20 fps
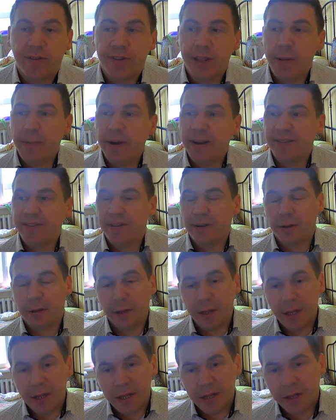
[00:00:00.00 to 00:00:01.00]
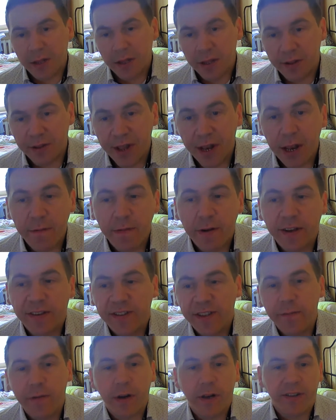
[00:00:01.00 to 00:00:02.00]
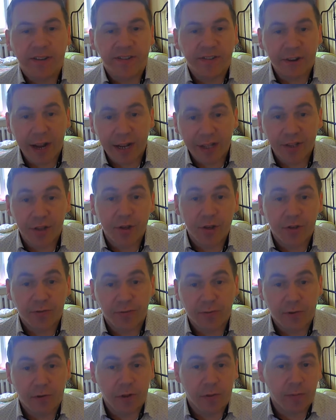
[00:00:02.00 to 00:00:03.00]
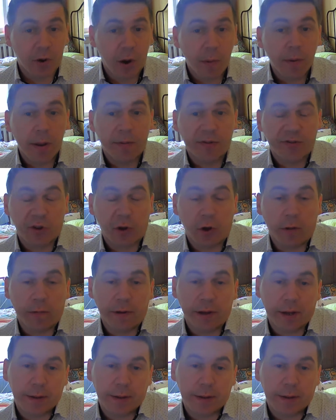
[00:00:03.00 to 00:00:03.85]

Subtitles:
They must deliver several strategies for the problem solving,